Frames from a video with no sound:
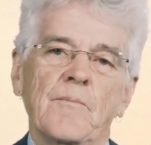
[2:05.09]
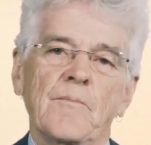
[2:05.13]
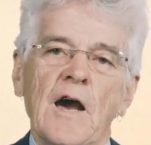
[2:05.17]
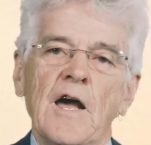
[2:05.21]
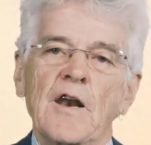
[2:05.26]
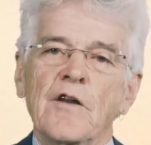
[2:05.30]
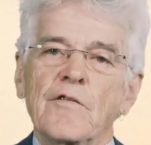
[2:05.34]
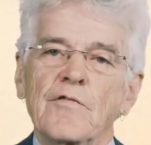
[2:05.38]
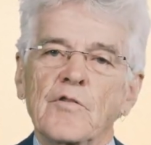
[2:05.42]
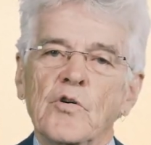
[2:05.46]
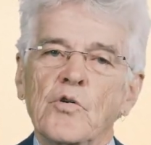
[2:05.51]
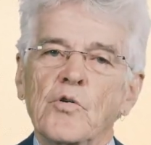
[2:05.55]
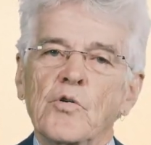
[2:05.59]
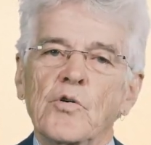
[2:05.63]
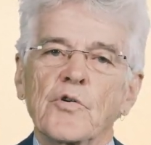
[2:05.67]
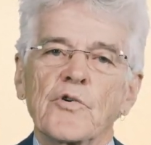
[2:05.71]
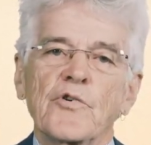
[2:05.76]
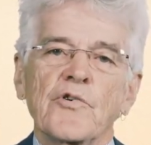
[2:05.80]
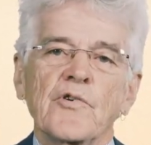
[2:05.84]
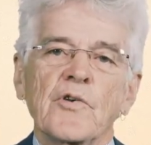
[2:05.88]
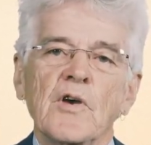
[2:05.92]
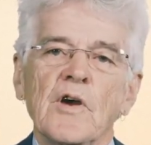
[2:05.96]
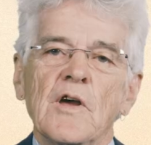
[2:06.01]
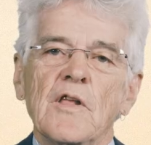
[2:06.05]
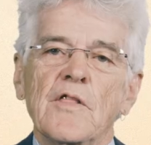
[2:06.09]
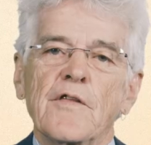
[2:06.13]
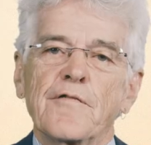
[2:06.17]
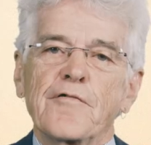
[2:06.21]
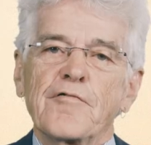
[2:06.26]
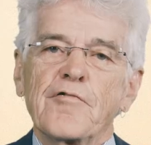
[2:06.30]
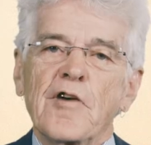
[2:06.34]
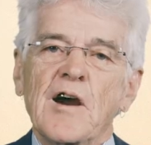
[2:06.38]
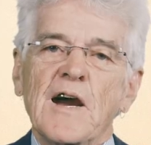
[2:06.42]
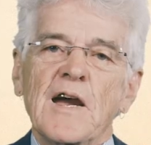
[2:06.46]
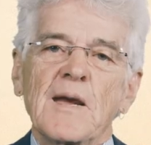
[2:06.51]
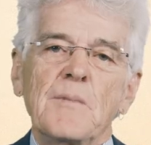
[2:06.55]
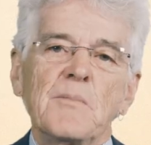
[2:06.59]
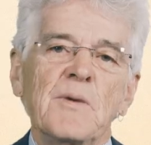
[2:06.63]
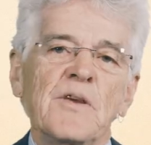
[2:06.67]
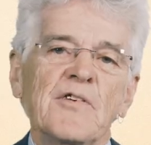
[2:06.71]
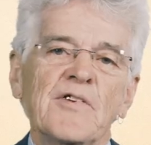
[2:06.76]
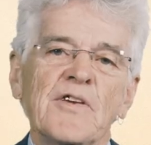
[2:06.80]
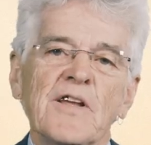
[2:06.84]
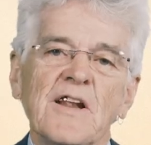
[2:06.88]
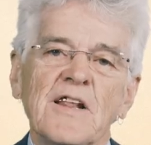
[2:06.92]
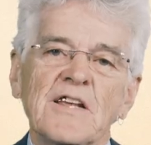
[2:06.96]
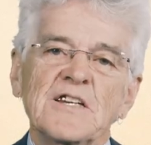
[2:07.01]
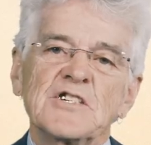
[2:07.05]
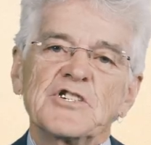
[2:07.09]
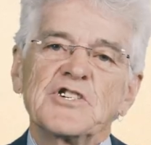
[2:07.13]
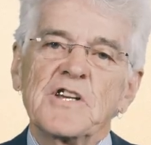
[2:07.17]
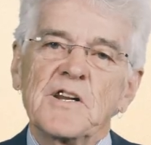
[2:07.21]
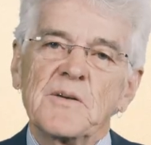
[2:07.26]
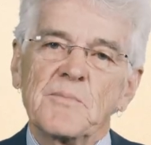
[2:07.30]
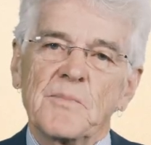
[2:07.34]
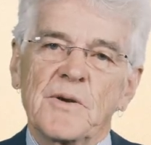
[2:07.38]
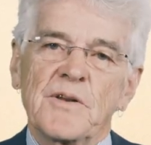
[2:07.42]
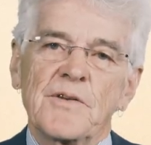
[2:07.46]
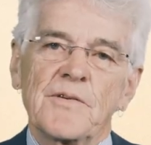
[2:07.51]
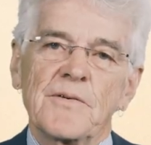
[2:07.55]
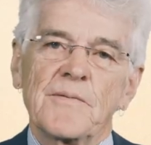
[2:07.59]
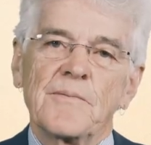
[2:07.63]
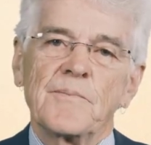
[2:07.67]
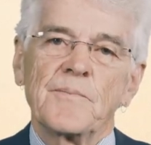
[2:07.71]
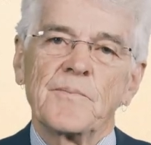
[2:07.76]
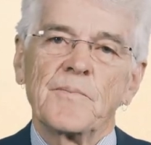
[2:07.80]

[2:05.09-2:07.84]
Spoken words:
And of course, the frame is illegitimate.